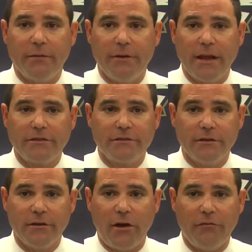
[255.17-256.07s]
I mean, that's
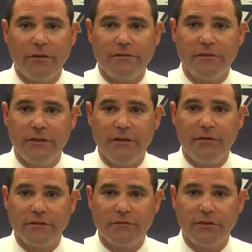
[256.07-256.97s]
offensively,
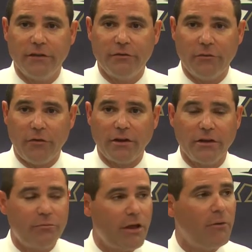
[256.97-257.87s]
defensively. If your front
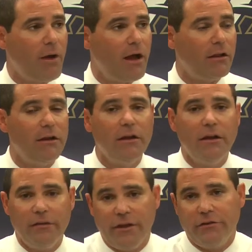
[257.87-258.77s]
can play well,
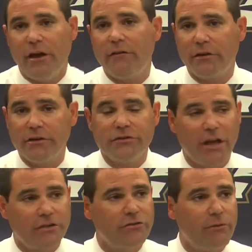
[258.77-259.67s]
then you'll have a good
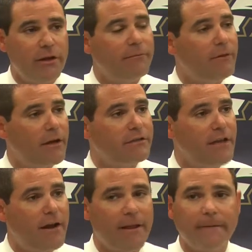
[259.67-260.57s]
chance to win on a
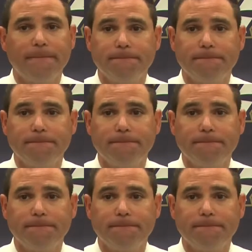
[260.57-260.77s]
Saturday.